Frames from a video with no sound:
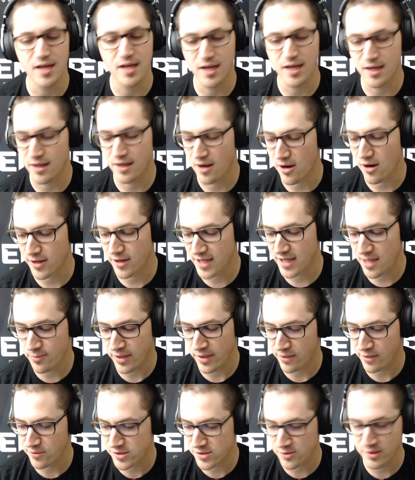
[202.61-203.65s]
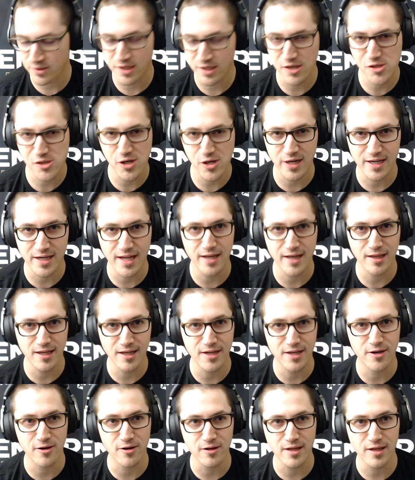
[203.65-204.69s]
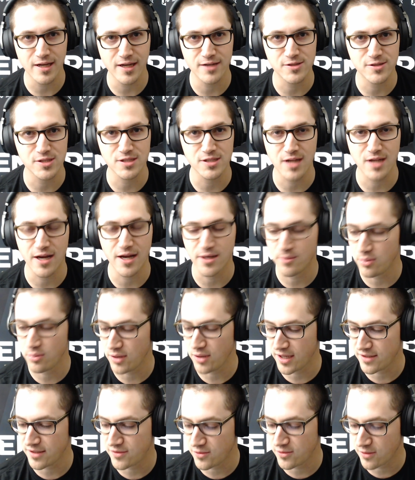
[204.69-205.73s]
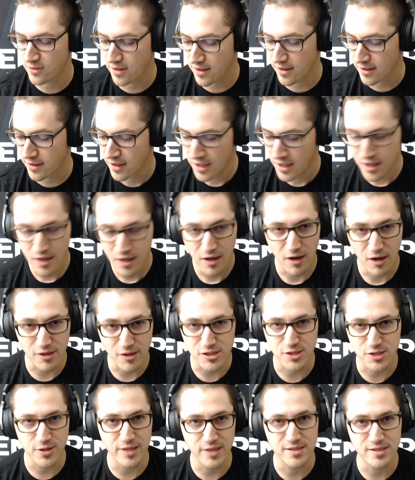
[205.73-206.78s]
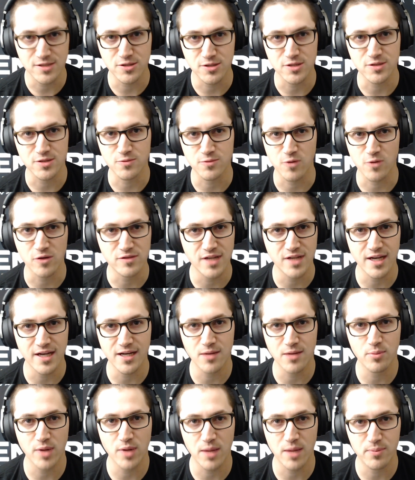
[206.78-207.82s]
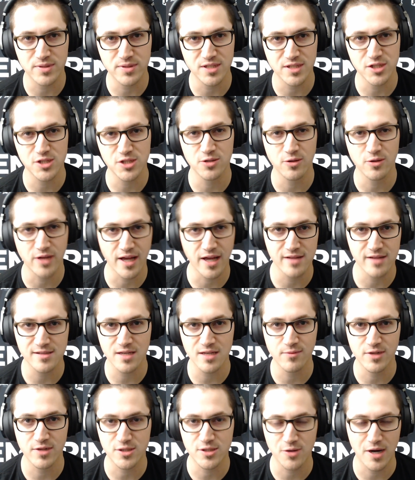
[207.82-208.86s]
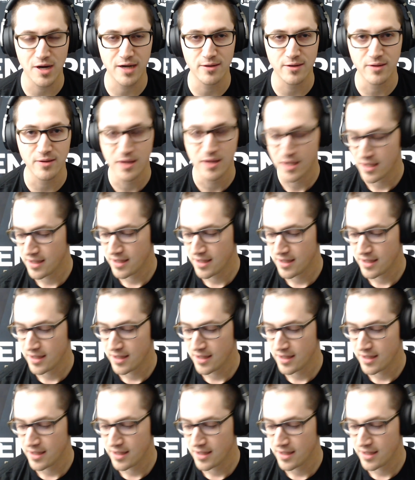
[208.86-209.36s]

Our game plan was really trying to get a lead early and just kind of play to our strengths and just rotate and play positional against them and try and